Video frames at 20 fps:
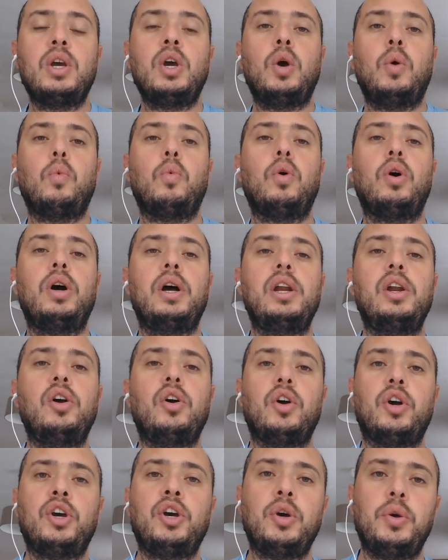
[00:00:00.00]
What a lot
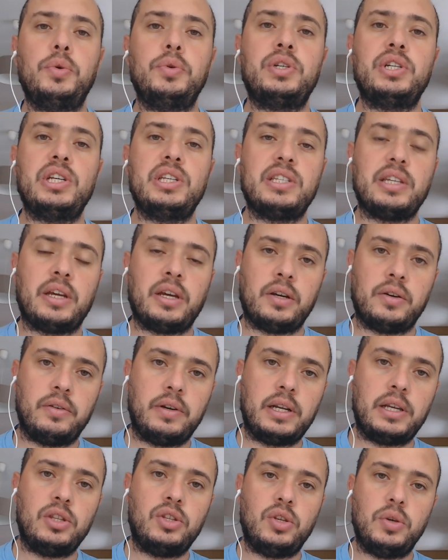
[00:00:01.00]
of coaches are
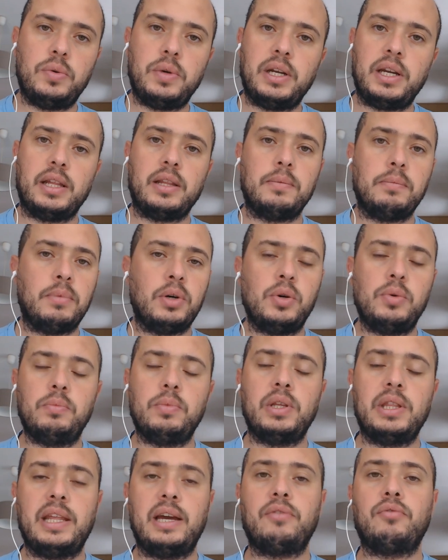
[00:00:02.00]
currently doing at the
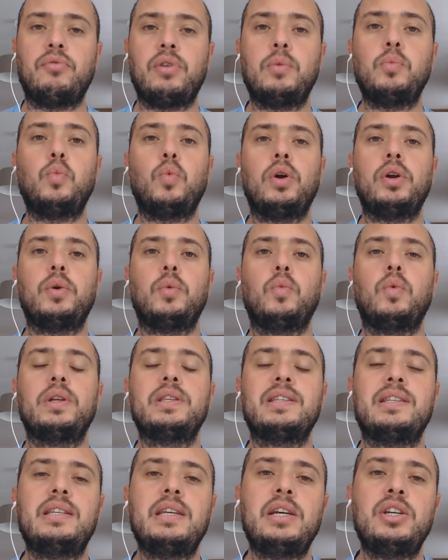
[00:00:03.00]
moment that run one-on-one -on -one
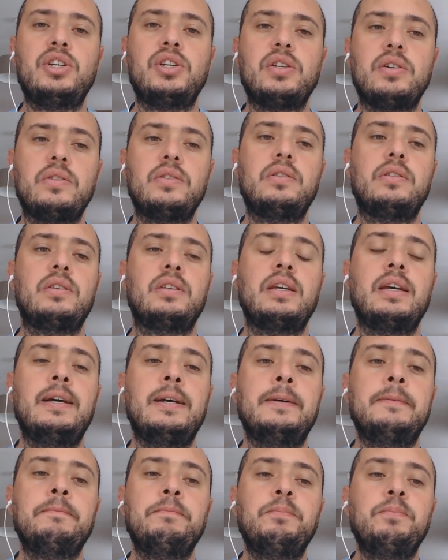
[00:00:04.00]
sessions
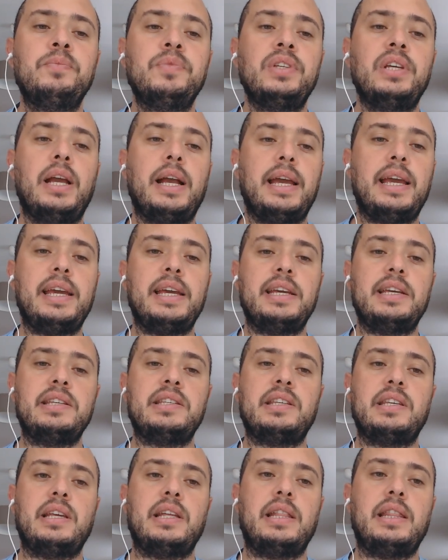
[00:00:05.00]

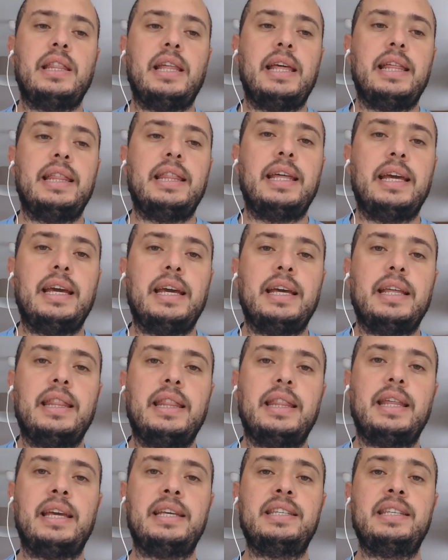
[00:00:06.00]
is their,
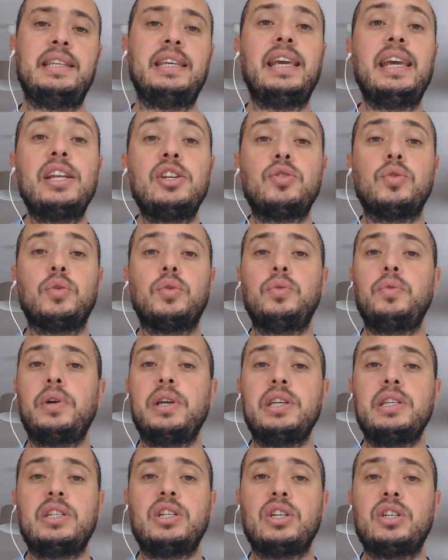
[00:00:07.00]
their schedule
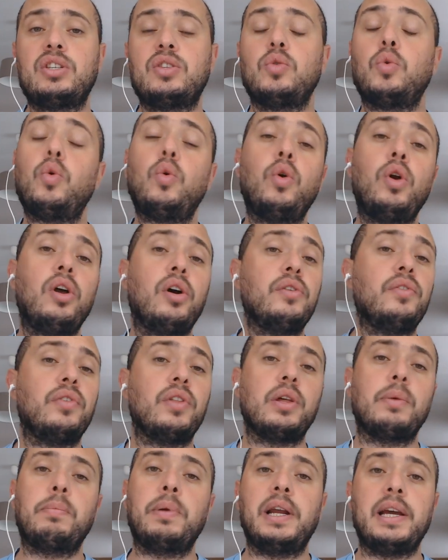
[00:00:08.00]
is just all over the
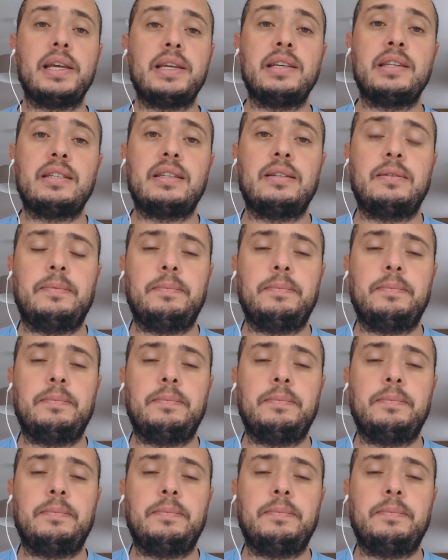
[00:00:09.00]
place.